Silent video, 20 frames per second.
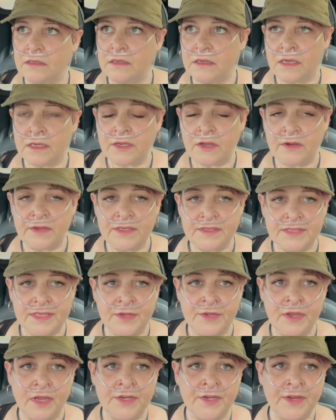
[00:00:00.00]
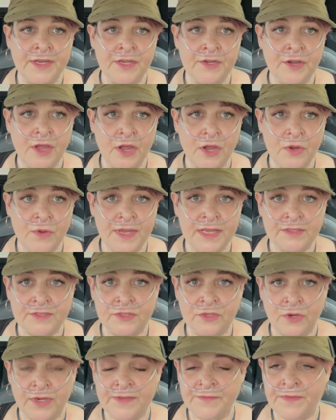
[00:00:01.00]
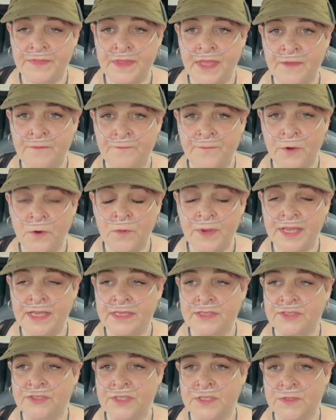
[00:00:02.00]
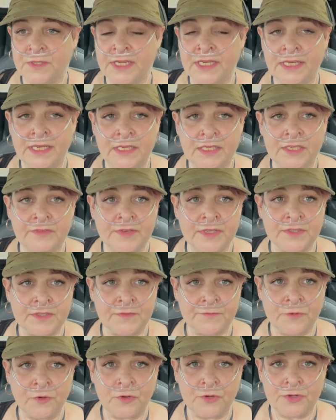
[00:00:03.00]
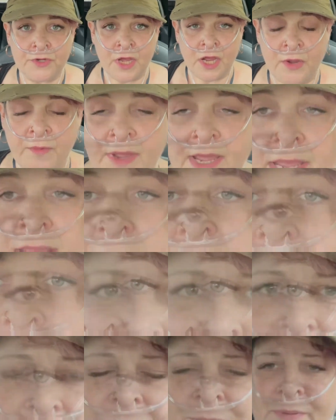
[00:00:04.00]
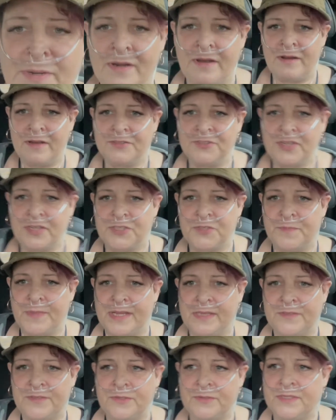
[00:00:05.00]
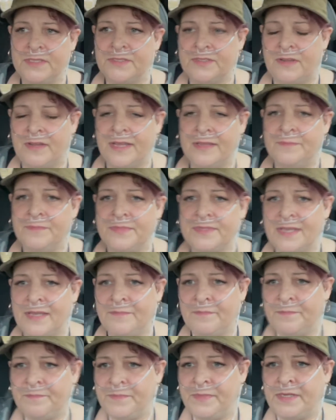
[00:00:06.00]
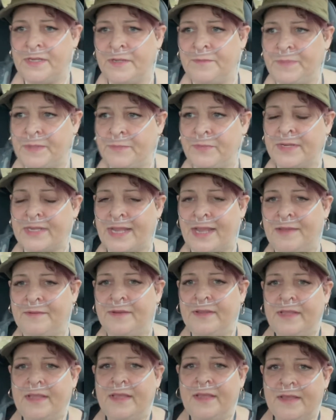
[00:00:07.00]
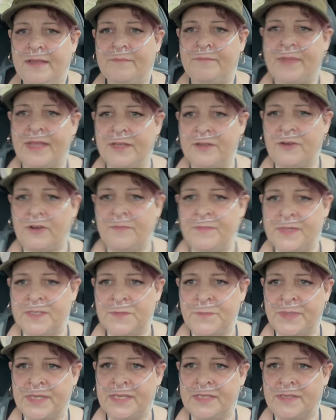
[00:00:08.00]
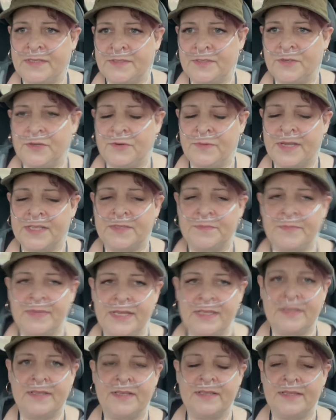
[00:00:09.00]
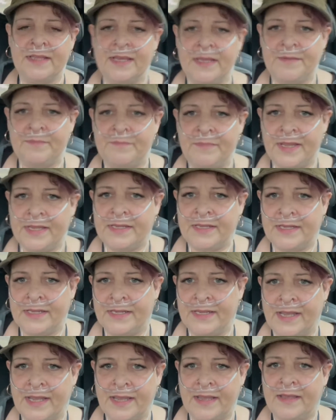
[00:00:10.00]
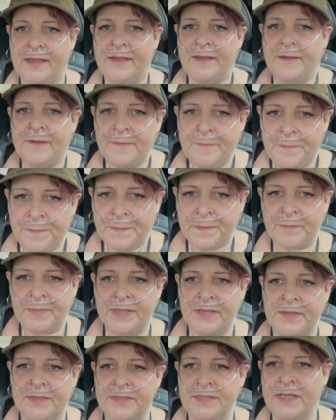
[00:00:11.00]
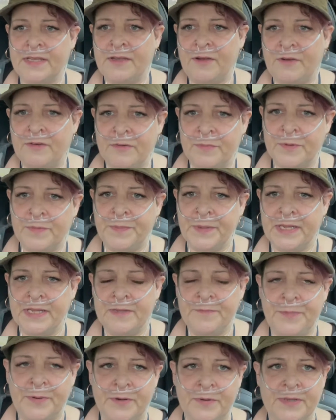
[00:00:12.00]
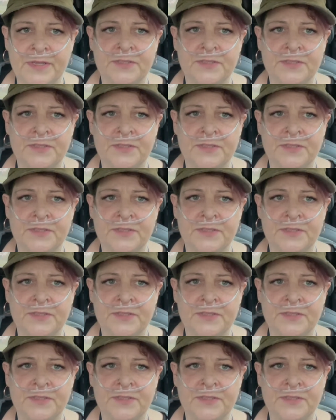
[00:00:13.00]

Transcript: I can't tell you. And I know it's not even their fault. It's just an ignorance of not knowing. People are judgmental at times, and, you know, people can make comments, but it doesn't always mean that they're making it because they're horrible people.